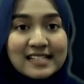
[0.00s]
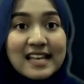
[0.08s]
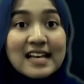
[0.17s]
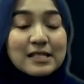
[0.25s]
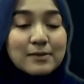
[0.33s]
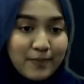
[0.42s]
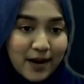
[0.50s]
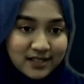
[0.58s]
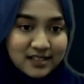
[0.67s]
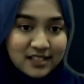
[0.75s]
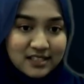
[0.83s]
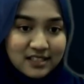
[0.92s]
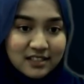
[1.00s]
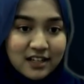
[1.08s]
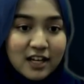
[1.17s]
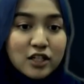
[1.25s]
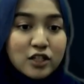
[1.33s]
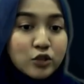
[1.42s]
is expected
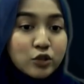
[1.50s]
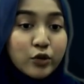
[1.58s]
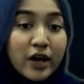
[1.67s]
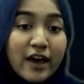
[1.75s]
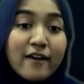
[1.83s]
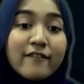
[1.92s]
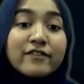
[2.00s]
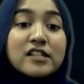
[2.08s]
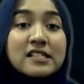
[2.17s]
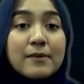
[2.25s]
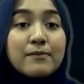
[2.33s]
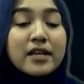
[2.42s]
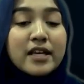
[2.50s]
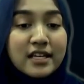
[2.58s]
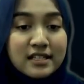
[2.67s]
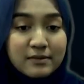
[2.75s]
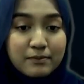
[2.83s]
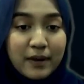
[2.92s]
to have the same
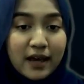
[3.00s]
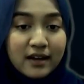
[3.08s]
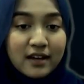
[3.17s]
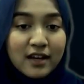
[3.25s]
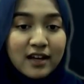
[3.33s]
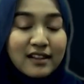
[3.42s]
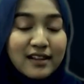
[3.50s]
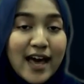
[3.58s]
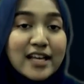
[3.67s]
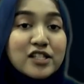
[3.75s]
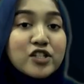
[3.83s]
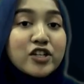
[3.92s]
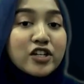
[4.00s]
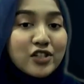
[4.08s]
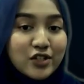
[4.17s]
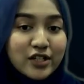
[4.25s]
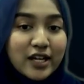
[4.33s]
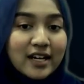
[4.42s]
impact like the
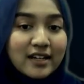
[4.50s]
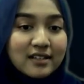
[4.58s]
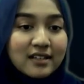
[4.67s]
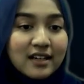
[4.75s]
internet.